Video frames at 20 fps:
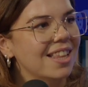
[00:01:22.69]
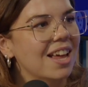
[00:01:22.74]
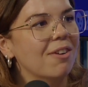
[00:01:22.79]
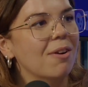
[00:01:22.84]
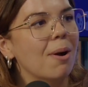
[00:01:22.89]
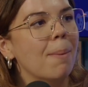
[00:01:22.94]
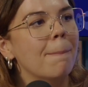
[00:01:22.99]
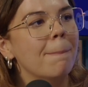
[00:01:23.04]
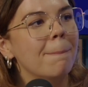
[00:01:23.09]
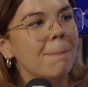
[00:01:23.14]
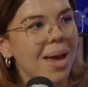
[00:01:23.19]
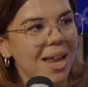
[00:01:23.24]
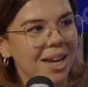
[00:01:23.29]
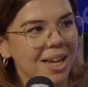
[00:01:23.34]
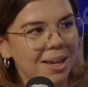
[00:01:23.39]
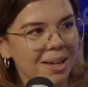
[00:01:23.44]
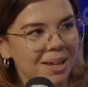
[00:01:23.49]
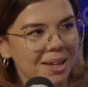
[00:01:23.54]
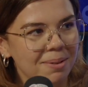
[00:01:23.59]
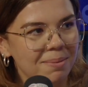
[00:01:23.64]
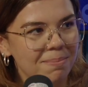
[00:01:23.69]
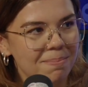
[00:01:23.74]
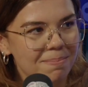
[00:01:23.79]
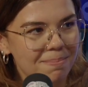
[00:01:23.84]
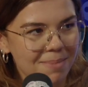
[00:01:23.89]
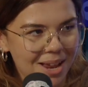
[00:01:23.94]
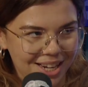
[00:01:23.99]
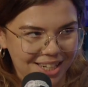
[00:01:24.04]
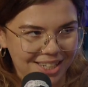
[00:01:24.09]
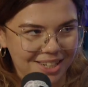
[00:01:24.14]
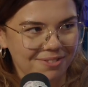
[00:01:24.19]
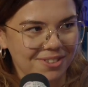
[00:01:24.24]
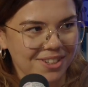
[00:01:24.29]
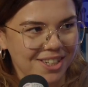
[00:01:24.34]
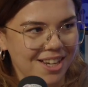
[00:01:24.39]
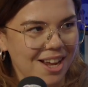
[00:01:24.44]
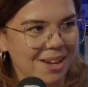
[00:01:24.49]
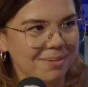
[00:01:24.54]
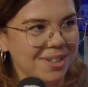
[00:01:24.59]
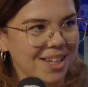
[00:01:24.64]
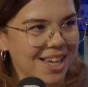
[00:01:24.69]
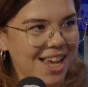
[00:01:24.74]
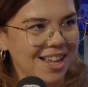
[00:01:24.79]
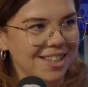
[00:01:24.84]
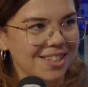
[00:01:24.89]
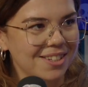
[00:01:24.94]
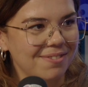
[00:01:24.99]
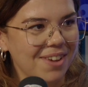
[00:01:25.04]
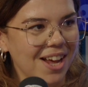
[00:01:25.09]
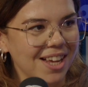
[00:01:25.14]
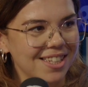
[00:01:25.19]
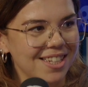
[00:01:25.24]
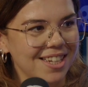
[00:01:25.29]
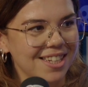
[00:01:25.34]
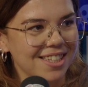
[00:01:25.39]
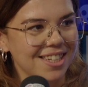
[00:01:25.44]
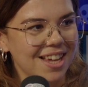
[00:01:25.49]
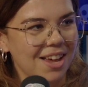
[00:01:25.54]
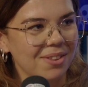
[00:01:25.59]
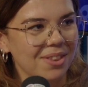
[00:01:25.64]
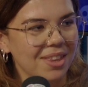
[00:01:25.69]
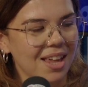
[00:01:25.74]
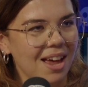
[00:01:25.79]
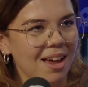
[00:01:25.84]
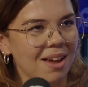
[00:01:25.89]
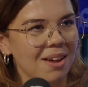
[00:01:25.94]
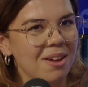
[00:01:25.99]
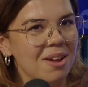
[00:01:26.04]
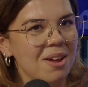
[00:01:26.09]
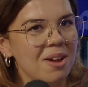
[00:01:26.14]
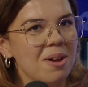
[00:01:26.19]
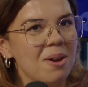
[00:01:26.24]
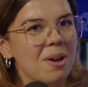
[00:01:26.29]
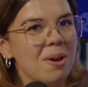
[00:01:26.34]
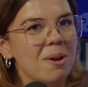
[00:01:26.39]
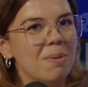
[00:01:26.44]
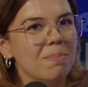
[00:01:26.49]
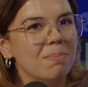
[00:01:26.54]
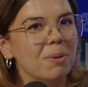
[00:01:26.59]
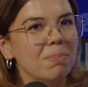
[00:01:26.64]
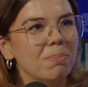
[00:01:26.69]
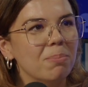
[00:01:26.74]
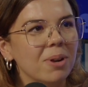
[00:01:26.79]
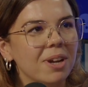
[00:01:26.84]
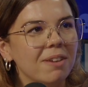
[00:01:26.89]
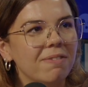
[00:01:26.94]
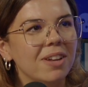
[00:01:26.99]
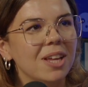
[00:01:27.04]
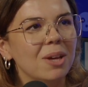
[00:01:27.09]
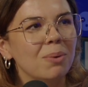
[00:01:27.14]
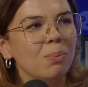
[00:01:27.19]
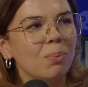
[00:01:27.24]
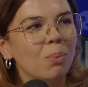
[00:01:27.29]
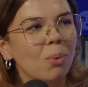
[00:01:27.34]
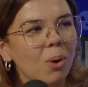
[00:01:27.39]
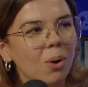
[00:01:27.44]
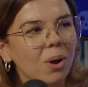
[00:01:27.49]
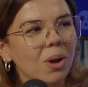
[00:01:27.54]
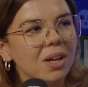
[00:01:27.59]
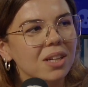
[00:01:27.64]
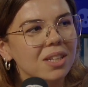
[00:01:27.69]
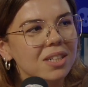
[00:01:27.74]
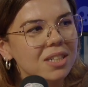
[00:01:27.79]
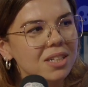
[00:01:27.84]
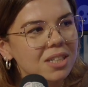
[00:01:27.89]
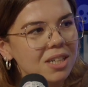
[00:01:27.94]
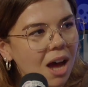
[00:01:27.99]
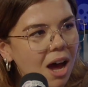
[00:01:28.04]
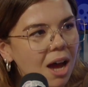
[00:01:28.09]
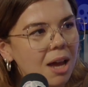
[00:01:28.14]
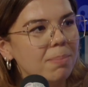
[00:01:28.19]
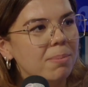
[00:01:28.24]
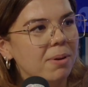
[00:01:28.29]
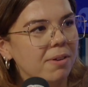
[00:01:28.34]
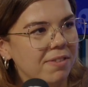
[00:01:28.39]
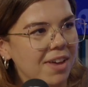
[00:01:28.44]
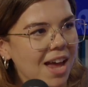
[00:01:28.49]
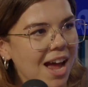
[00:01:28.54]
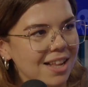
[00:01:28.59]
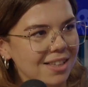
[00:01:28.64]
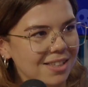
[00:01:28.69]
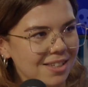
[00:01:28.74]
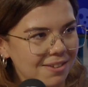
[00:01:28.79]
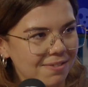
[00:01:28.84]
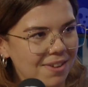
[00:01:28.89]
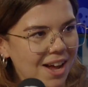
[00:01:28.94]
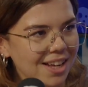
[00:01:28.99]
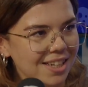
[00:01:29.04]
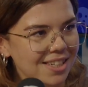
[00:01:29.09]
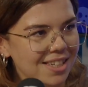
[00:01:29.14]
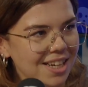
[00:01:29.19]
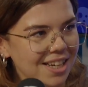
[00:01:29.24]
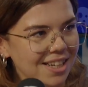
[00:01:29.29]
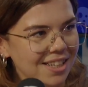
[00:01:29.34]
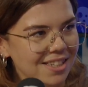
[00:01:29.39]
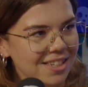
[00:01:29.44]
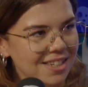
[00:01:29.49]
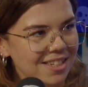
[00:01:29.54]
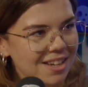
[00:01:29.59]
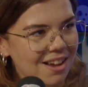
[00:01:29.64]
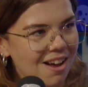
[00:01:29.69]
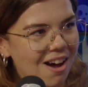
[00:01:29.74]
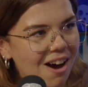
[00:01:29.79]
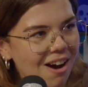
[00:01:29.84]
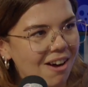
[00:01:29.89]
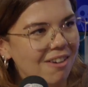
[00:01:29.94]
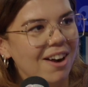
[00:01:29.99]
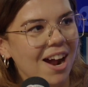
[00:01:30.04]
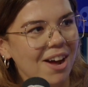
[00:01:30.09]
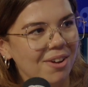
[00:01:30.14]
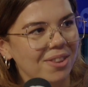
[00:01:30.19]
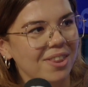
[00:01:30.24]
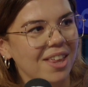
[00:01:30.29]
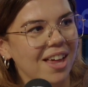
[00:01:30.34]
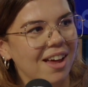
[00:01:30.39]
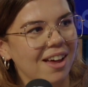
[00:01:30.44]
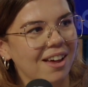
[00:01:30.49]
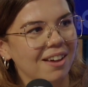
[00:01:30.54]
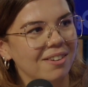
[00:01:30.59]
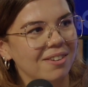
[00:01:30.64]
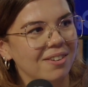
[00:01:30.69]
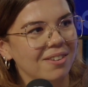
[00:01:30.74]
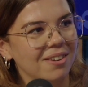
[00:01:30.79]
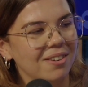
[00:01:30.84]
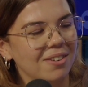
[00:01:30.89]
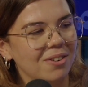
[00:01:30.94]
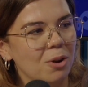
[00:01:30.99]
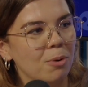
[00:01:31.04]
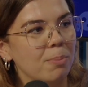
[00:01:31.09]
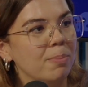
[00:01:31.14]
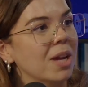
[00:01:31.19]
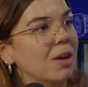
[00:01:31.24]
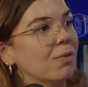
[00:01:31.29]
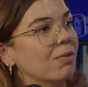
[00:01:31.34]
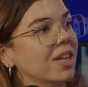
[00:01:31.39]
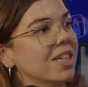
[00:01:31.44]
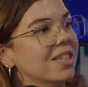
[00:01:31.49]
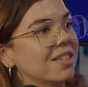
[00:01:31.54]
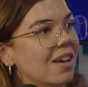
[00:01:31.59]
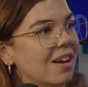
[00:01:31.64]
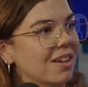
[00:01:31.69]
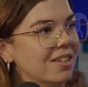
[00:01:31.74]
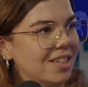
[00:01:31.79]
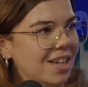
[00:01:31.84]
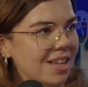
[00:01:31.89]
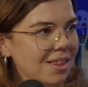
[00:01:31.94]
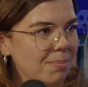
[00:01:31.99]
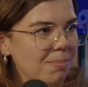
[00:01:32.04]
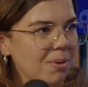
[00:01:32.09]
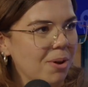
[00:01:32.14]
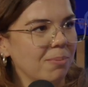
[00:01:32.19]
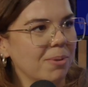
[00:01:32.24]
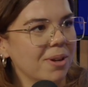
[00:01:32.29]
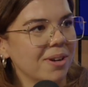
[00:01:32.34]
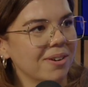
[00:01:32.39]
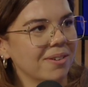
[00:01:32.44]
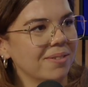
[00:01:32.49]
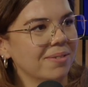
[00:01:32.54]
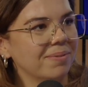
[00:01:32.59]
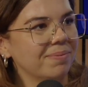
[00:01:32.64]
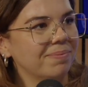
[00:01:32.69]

There are many, many different types of cancer vaccines out there. But briefly, what type of cancer vaccines are out there or being researched at the moment?